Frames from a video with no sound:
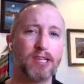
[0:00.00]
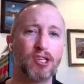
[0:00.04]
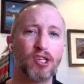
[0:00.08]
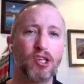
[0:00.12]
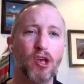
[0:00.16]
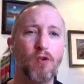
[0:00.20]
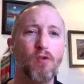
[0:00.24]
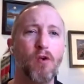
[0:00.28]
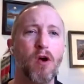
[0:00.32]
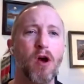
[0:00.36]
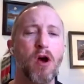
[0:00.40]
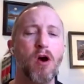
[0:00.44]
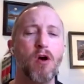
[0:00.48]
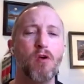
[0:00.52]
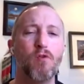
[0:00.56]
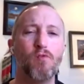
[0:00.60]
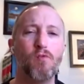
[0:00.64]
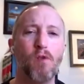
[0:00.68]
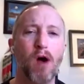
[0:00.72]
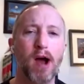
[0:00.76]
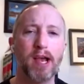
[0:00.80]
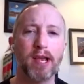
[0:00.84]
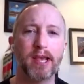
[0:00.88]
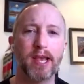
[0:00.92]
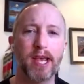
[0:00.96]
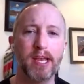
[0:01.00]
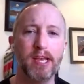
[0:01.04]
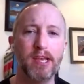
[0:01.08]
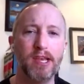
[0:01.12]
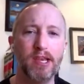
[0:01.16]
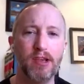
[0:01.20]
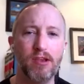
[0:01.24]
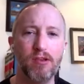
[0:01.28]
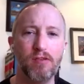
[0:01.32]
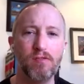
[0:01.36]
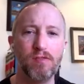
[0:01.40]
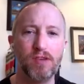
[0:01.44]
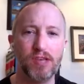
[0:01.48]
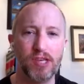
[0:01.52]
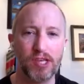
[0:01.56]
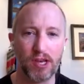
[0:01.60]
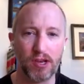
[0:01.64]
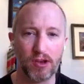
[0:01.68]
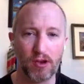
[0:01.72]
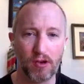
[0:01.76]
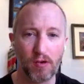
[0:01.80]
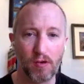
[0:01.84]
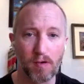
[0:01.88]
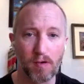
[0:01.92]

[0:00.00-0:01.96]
So what can you do?